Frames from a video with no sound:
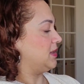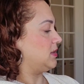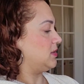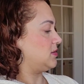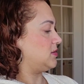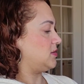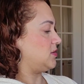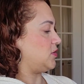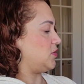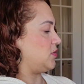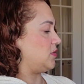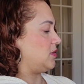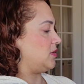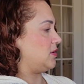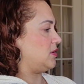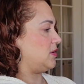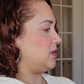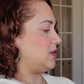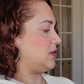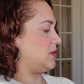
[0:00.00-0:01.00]
So
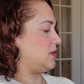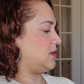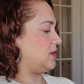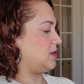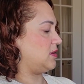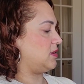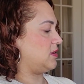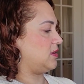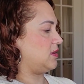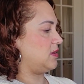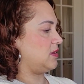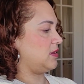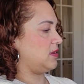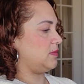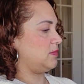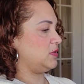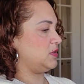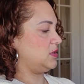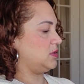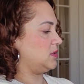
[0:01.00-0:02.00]

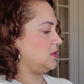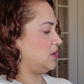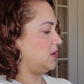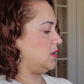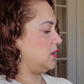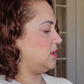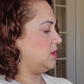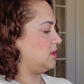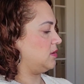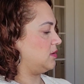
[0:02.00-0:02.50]
I'm just gonna,